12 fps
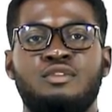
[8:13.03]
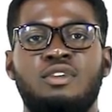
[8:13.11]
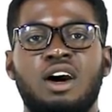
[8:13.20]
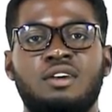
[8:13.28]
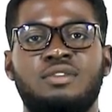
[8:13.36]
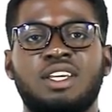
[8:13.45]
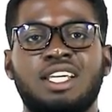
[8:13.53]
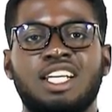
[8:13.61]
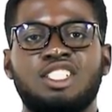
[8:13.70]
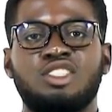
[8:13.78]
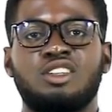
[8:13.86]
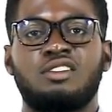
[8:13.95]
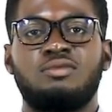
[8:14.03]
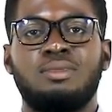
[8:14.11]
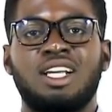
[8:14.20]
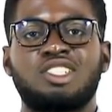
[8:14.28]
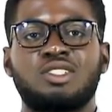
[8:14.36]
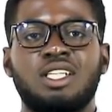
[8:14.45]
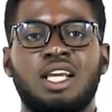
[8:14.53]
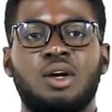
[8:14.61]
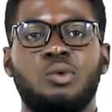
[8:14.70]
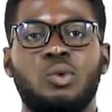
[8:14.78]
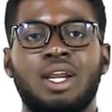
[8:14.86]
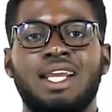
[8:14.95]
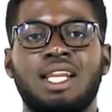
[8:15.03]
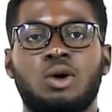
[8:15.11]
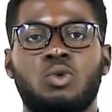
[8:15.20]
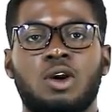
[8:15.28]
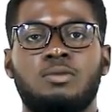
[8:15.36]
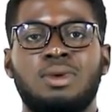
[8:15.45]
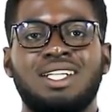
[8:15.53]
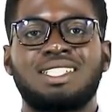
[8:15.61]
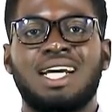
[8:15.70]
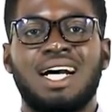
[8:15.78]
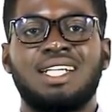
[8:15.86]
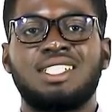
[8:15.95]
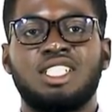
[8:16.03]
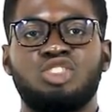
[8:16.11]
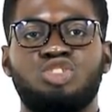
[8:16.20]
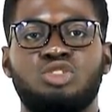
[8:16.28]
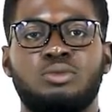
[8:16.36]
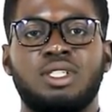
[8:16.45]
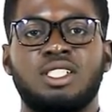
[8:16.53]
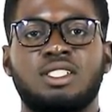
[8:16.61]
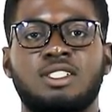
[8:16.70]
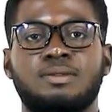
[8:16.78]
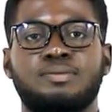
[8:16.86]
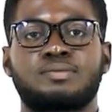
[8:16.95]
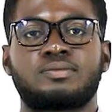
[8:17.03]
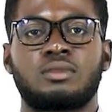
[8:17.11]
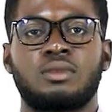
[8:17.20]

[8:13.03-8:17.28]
calibration of weighing and measuring equipment and instruments,